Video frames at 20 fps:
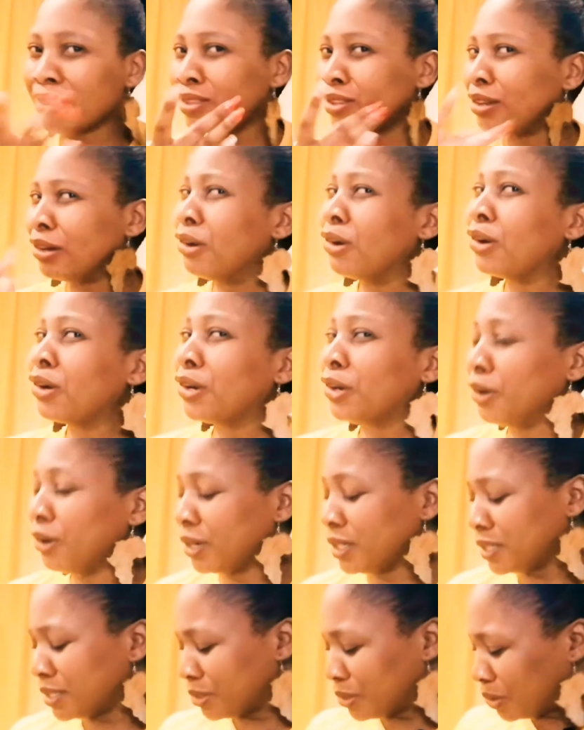you look
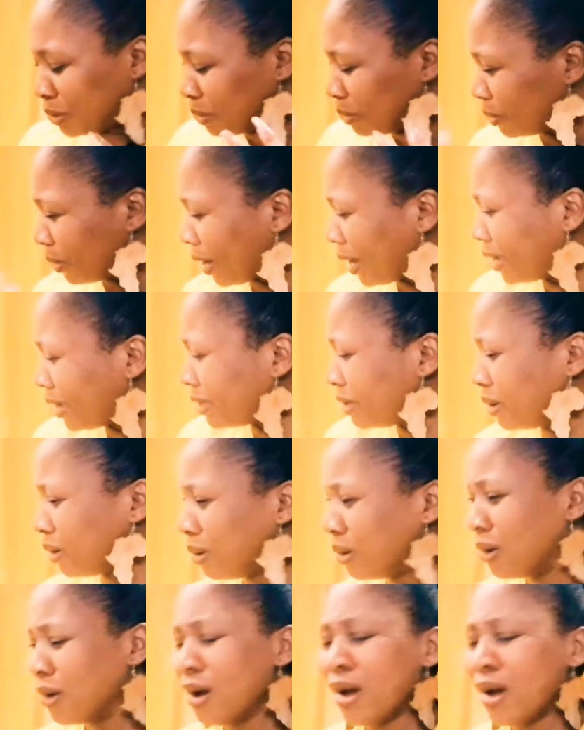good, you wear